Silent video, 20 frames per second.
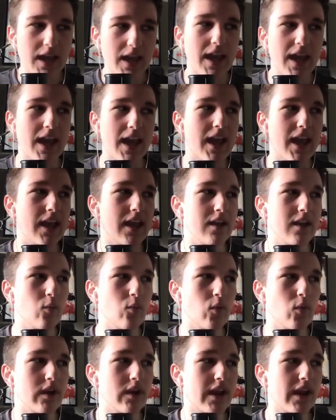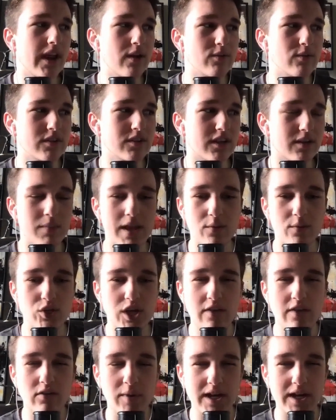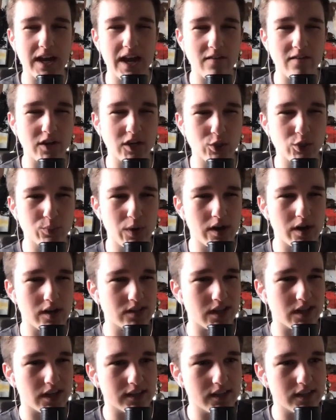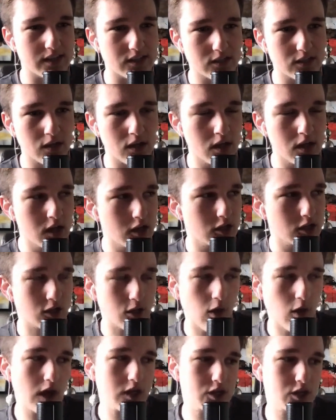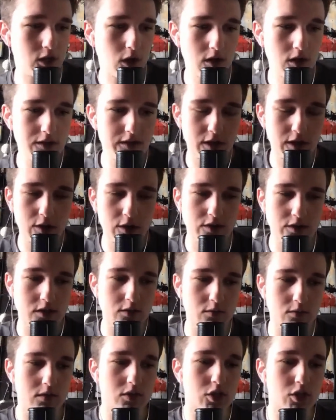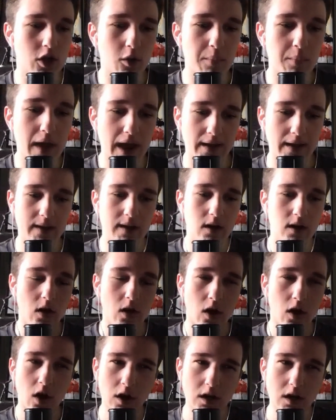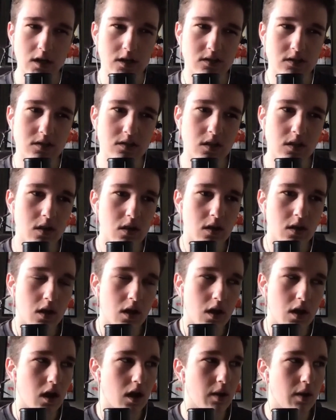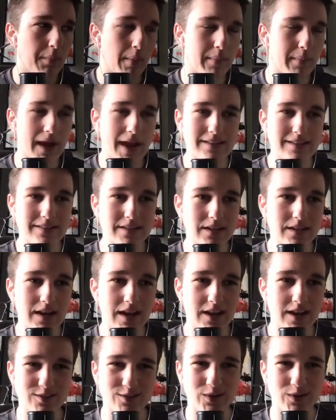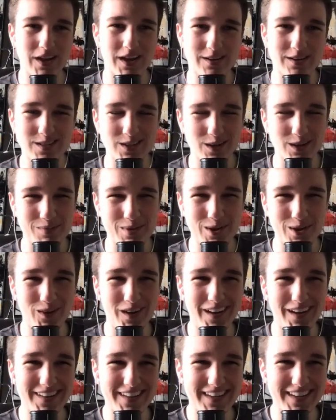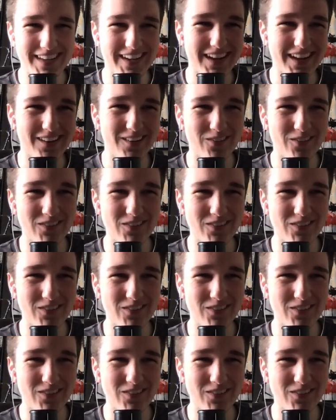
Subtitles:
And one day I was like, man, I wish everybody could have an experience like this. So I started the No Excuses show back in August. I'm 19 now, so it kind of took me a while to get it going.